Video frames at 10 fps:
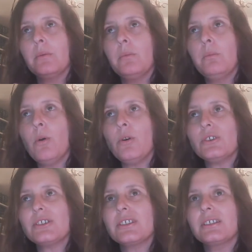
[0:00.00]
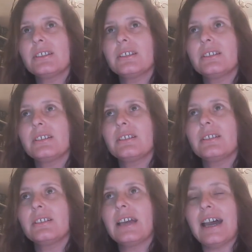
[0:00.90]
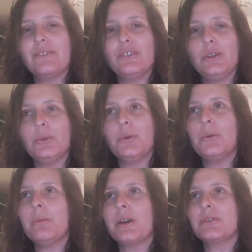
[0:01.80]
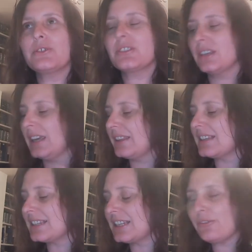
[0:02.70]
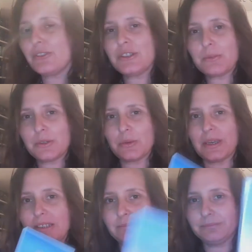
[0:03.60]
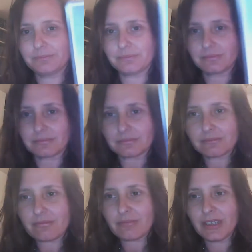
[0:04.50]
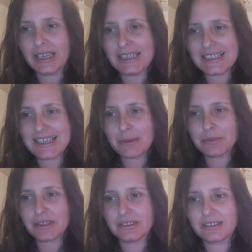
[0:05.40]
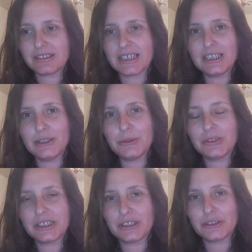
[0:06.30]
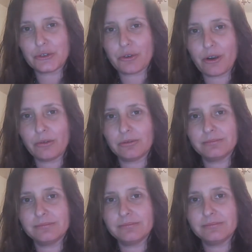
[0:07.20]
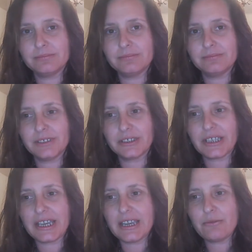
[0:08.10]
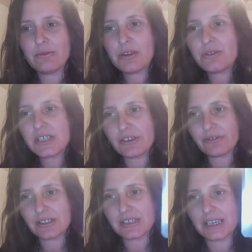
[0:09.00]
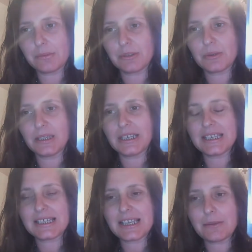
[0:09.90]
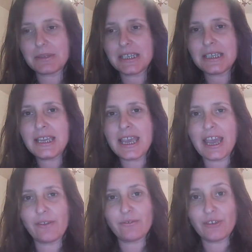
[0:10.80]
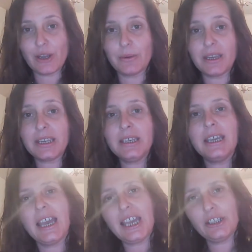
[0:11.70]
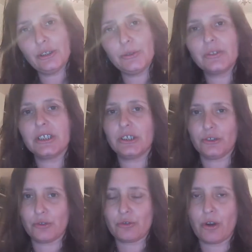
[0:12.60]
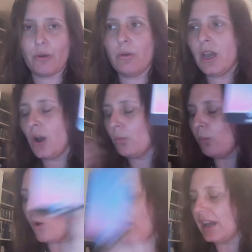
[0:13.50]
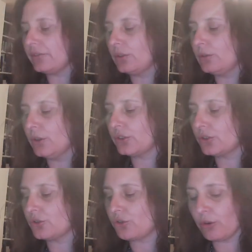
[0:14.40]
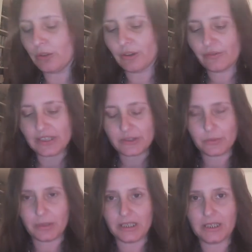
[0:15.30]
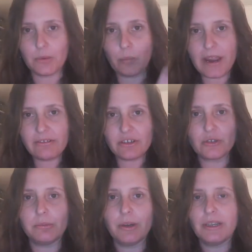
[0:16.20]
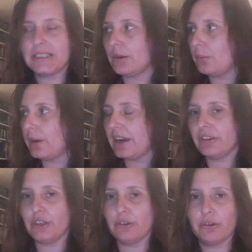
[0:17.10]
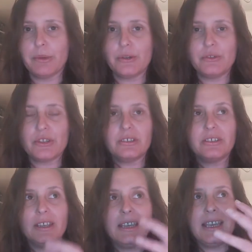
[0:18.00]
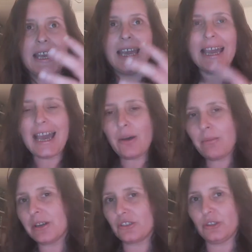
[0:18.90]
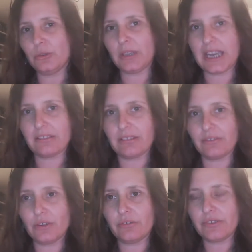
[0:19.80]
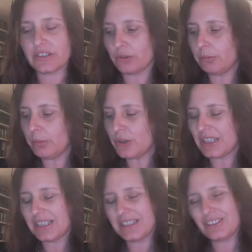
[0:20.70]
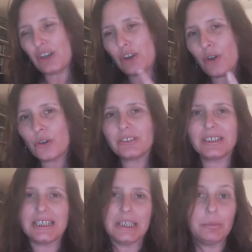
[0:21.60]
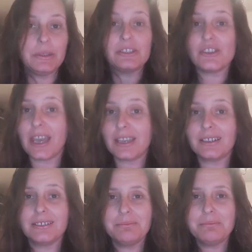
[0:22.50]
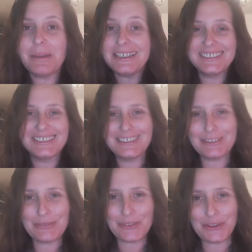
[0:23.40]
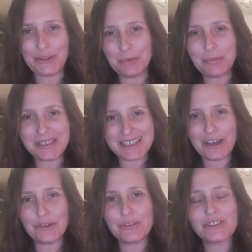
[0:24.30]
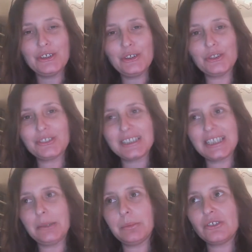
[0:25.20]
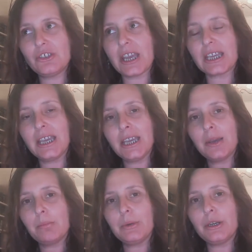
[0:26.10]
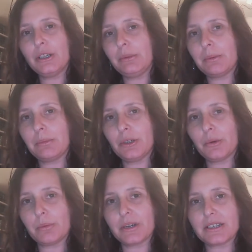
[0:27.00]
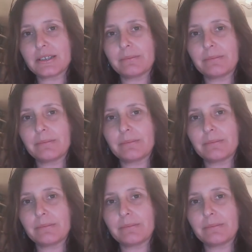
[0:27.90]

What have you almost, there's a difference between acceptance and losing control. Okay, real difference here between accepting and flowing and losing control. What have you lost control of this week? Where is your mind at? Where are your emotions? How much are you caring for your physical body? And it's a lot to keep in check. Maintenance of the human self is a lot to keep in check, but only when we're not present.